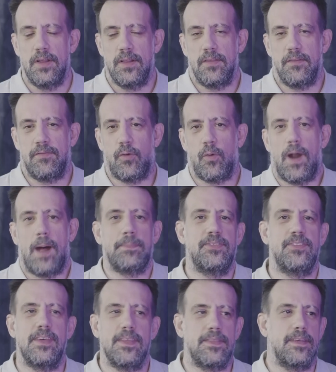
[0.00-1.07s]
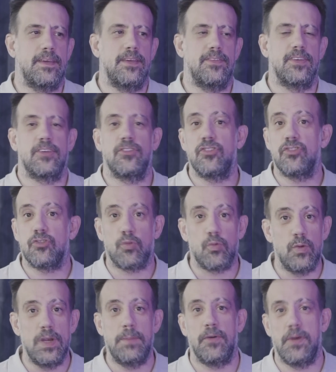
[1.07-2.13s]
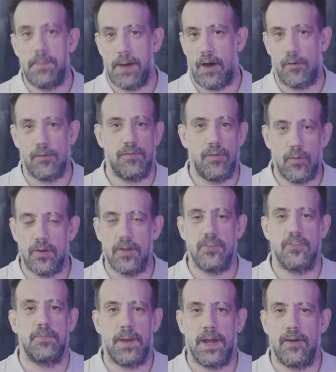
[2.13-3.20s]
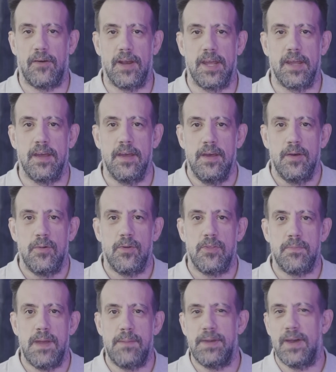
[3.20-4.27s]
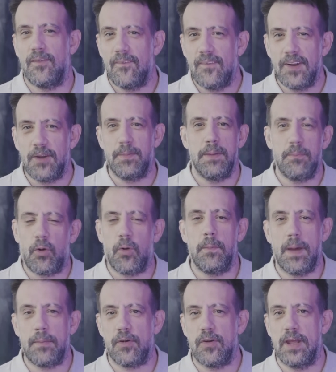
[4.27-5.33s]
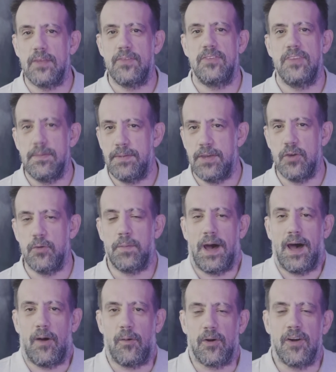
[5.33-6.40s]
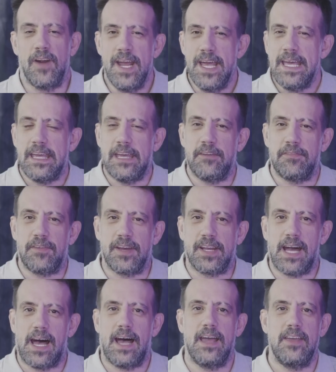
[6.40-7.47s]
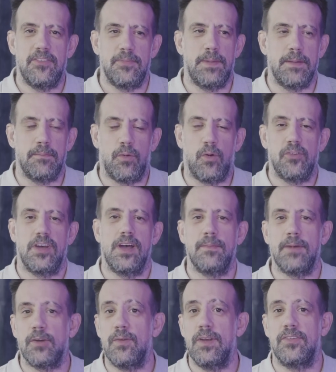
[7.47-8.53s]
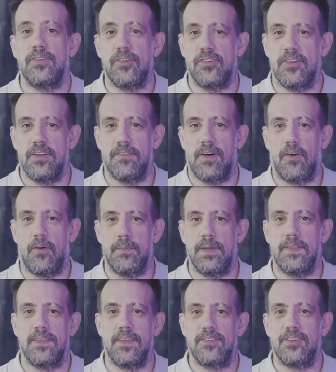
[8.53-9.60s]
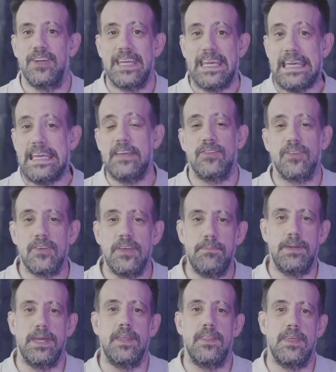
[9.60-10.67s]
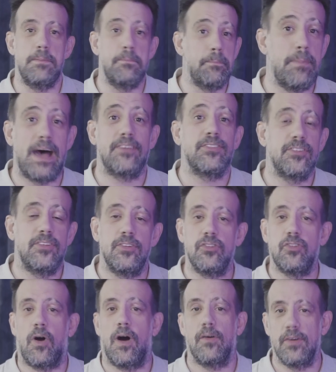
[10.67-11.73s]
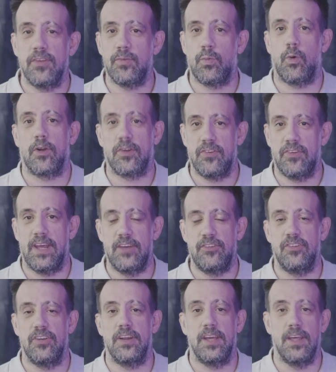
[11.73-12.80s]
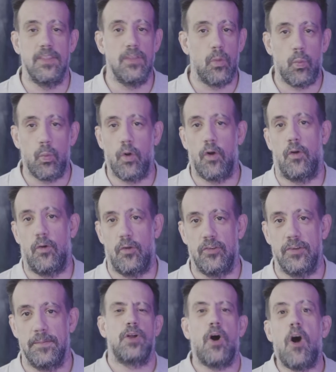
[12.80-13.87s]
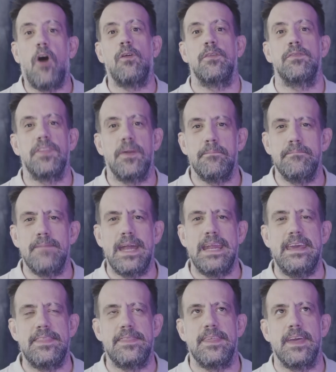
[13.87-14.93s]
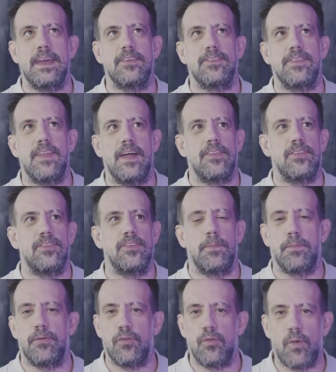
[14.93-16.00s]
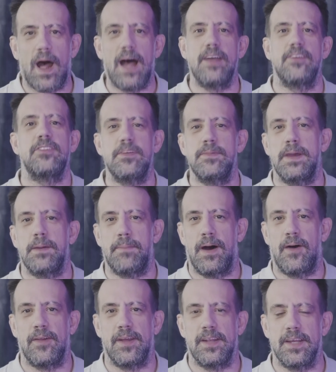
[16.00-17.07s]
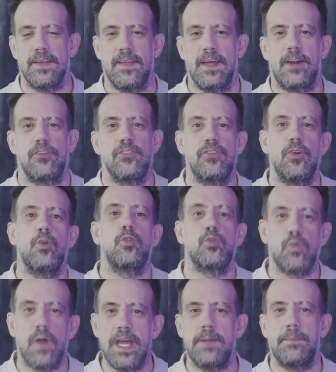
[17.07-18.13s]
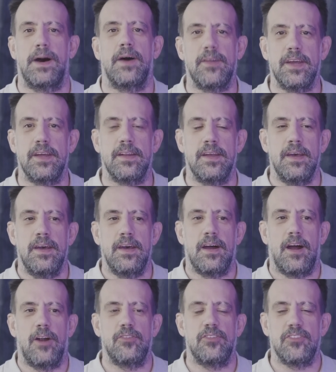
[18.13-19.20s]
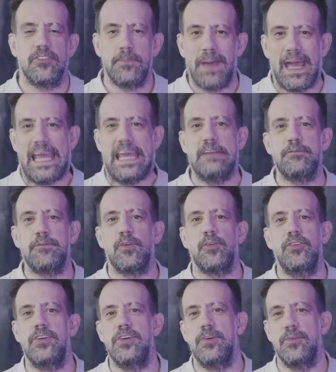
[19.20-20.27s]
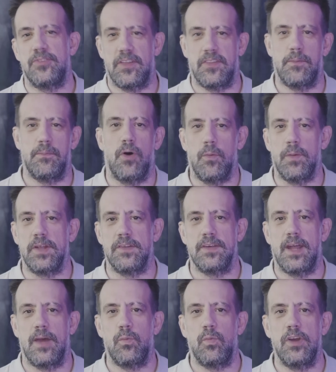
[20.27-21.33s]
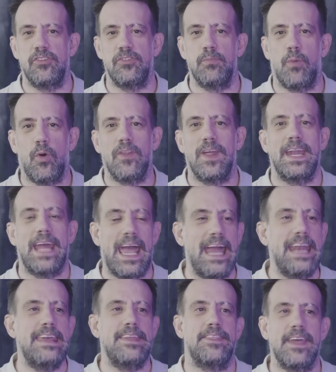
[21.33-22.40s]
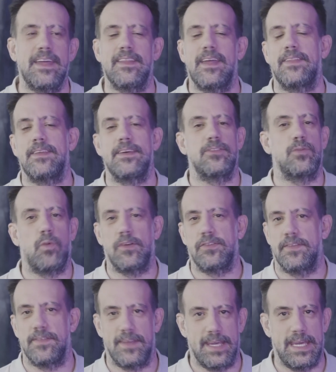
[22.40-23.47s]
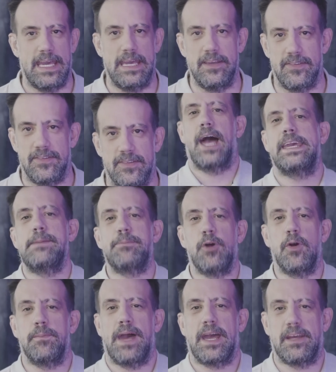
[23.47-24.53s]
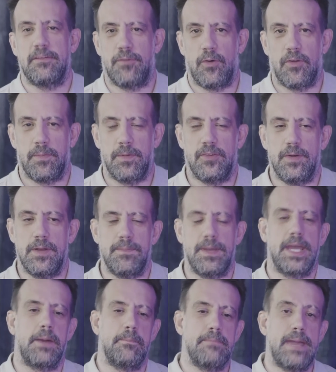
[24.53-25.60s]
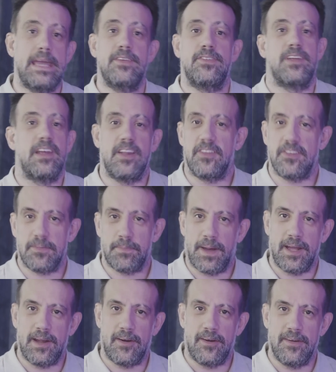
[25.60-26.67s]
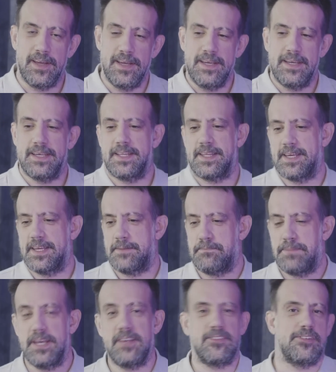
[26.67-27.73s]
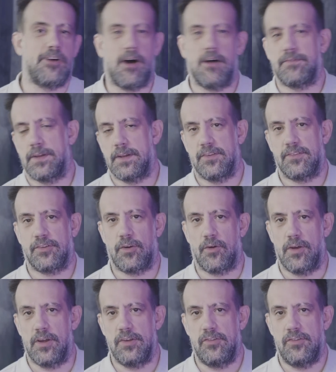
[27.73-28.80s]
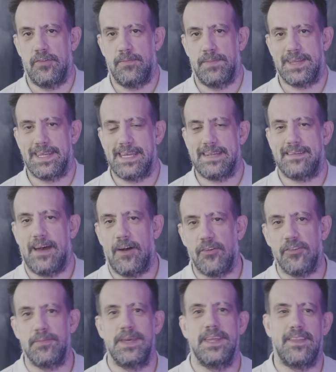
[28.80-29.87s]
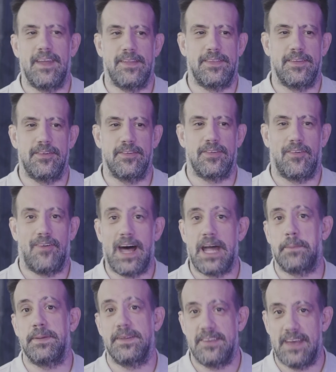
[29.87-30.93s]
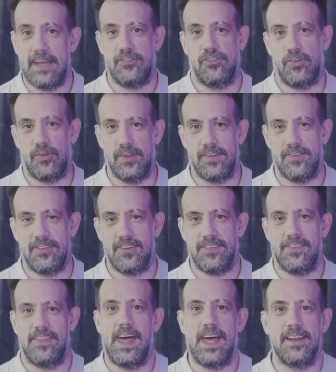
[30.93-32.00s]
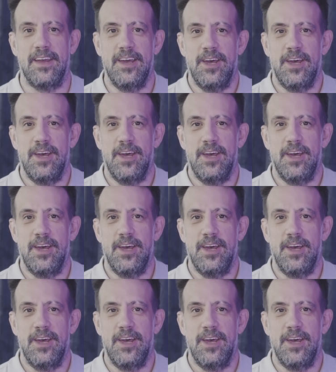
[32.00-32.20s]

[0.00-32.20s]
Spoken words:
The 4-op synth is extremely powerful and inspiring. With maybe a little bit more memory and CPU power, if Akai spent more time on research and development, this could easily be the best DAWless workstation in the world. But all of the many things that surprised me about it and that are so great about it are just painful to use at the moment, and I wish more than anything that this wasn't the case. I keep going back and forth between being amazed and inspired, and then pissed off and discouraged. But that tells me that there's a lot of potential. It's just that